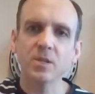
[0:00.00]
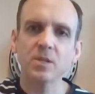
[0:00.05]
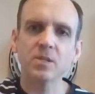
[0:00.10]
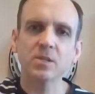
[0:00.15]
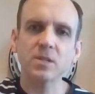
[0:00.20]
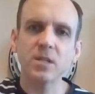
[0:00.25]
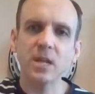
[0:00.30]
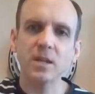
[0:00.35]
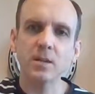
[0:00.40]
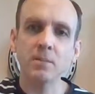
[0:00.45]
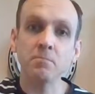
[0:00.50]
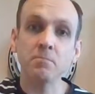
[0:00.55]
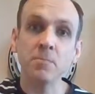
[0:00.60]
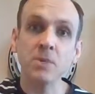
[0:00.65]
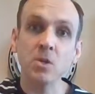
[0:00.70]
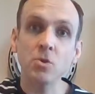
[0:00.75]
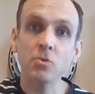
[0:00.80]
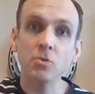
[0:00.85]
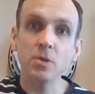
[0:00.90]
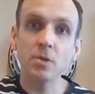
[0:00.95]
tend to
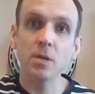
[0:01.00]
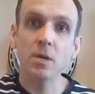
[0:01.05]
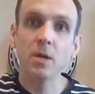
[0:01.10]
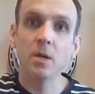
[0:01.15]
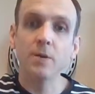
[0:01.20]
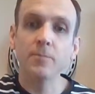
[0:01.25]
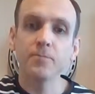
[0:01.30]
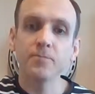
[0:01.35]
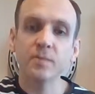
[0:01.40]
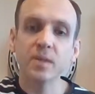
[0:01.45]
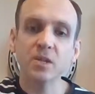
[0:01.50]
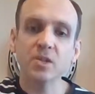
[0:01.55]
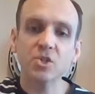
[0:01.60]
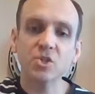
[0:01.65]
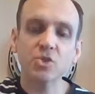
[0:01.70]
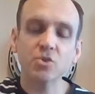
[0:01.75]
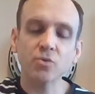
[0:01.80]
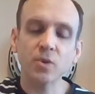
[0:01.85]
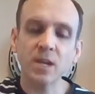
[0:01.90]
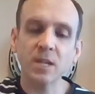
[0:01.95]
mute
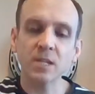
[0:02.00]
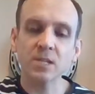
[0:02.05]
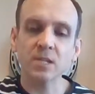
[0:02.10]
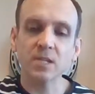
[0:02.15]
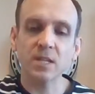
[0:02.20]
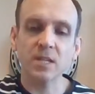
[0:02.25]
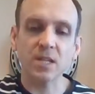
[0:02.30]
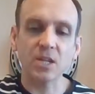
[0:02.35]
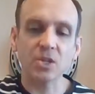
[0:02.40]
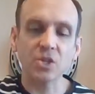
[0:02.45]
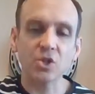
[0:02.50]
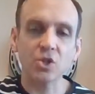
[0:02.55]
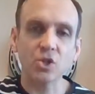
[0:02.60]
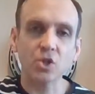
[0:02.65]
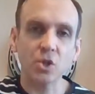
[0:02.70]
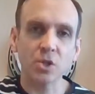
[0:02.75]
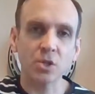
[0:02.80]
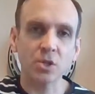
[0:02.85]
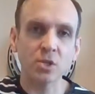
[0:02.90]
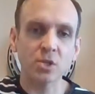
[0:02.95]
strings that they
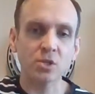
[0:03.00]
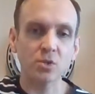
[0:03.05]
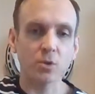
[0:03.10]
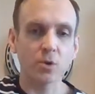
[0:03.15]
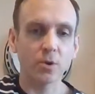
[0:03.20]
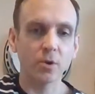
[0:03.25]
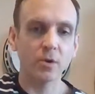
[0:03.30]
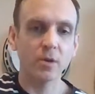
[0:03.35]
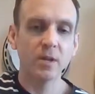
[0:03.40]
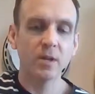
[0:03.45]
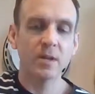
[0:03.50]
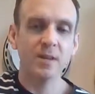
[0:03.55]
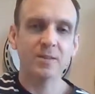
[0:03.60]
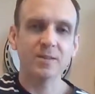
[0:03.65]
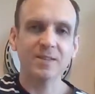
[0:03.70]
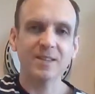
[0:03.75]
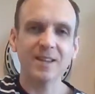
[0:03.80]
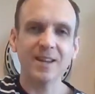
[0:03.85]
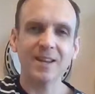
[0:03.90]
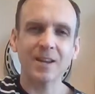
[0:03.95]
shouldn't, or
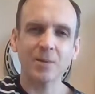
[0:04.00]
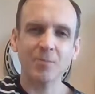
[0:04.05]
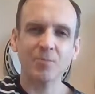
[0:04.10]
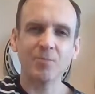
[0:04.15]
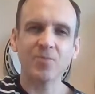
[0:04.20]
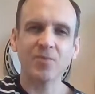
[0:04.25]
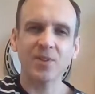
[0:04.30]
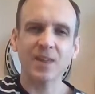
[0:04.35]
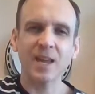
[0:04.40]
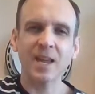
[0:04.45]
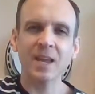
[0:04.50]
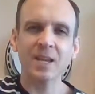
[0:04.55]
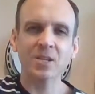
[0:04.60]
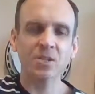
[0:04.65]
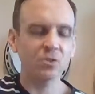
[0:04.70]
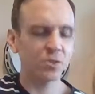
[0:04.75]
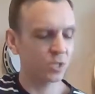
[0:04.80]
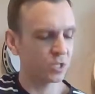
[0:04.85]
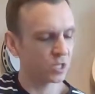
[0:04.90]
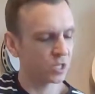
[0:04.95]
they end up playing
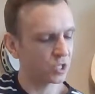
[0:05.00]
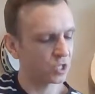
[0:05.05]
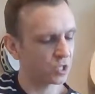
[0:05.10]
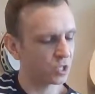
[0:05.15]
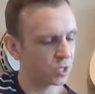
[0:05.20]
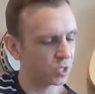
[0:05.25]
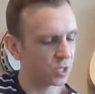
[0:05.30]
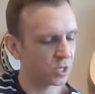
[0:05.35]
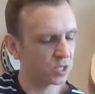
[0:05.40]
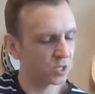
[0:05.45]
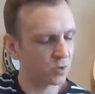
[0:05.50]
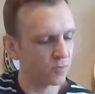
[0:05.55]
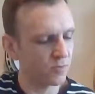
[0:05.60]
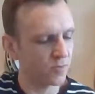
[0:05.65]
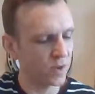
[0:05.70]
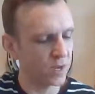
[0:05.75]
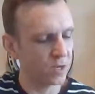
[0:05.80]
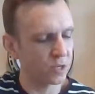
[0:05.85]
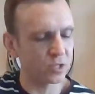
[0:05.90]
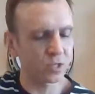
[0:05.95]
strings that they shouldn't because their
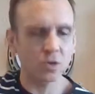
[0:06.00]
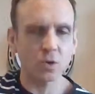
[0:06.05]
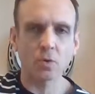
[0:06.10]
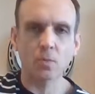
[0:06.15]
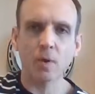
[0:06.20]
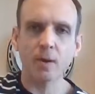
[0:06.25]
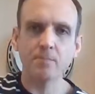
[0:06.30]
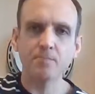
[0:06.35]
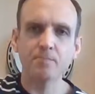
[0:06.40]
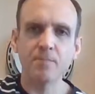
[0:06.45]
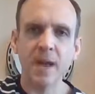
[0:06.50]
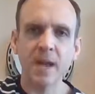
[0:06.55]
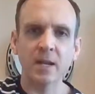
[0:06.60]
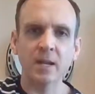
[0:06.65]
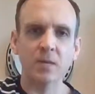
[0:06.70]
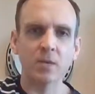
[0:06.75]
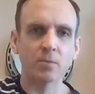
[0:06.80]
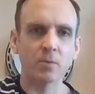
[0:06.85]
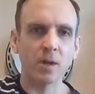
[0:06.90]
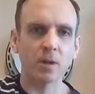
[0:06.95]
fingers don't quite bend
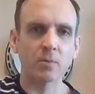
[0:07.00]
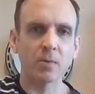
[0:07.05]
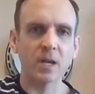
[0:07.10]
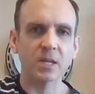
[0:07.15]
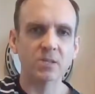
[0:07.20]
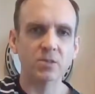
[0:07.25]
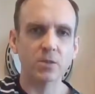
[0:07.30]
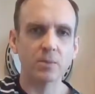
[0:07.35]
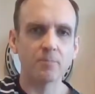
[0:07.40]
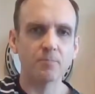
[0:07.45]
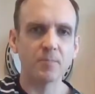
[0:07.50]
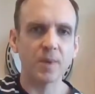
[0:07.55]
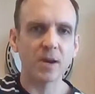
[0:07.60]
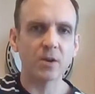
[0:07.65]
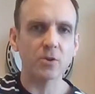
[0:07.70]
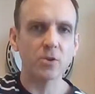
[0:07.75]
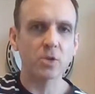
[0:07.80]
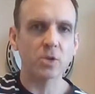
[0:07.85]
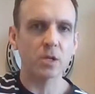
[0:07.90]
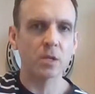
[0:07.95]
in the right way. So the better
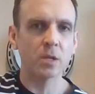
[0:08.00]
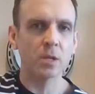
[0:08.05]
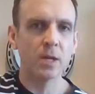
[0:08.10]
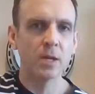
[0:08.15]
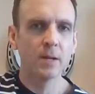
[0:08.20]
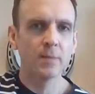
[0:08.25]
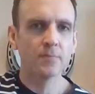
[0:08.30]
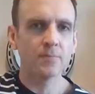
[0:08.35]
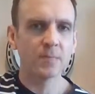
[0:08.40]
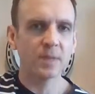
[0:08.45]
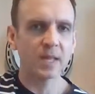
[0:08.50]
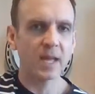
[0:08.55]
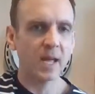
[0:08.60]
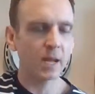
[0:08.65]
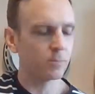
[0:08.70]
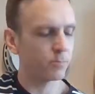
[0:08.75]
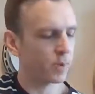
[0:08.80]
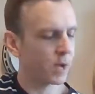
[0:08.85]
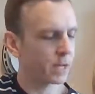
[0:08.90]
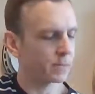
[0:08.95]
you can
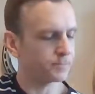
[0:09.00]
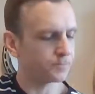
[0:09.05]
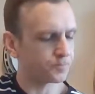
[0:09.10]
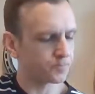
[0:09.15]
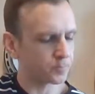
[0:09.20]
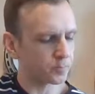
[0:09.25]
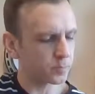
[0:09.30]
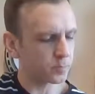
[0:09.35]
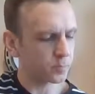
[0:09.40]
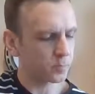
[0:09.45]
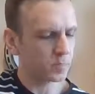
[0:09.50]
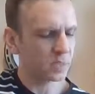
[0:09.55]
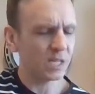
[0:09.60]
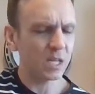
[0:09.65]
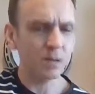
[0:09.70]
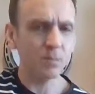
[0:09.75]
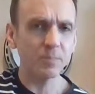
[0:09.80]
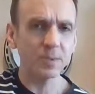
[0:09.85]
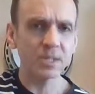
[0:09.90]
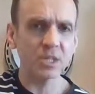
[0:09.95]
get by
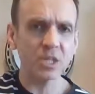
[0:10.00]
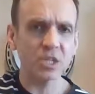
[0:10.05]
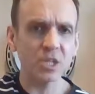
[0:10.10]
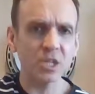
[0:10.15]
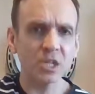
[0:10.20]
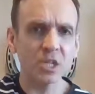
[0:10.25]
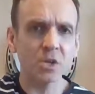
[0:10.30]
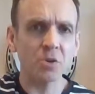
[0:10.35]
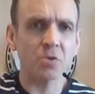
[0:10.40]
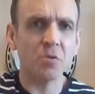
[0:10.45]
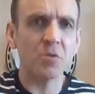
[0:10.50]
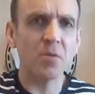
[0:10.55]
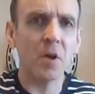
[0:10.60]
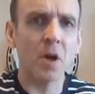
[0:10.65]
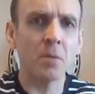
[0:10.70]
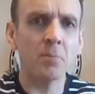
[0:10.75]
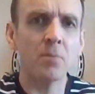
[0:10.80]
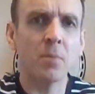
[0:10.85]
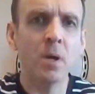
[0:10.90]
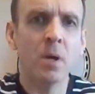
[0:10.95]
positioning your
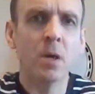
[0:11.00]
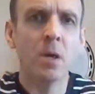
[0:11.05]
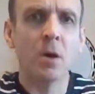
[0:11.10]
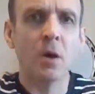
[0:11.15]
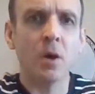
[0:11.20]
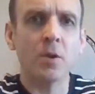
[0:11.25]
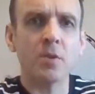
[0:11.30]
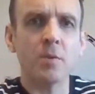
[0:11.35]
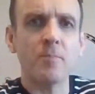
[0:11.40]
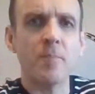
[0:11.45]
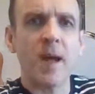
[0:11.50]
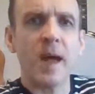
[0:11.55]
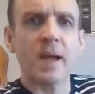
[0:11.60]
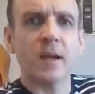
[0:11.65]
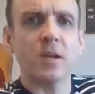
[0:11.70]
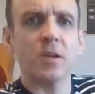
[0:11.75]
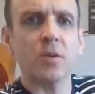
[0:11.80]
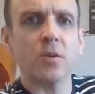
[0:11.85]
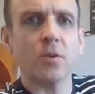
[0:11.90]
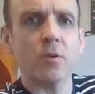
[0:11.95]
thumb on the
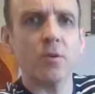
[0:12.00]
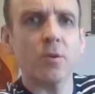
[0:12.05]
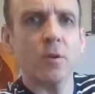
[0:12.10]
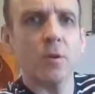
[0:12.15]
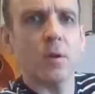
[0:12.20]
back of your